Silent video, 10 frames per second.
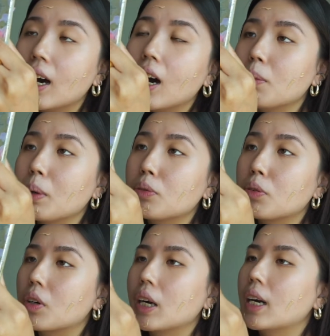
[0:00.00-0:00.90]
on my
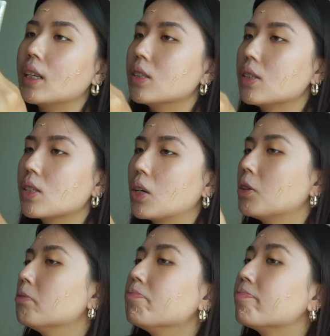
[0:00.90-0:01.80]
forehead,
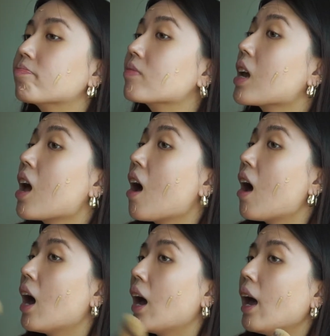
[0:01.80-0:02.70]
so
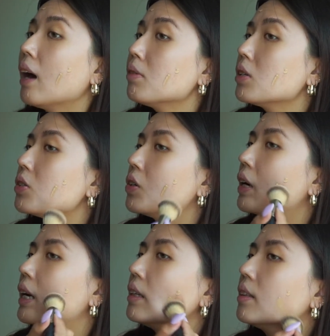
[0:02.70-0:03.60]
I have to do it.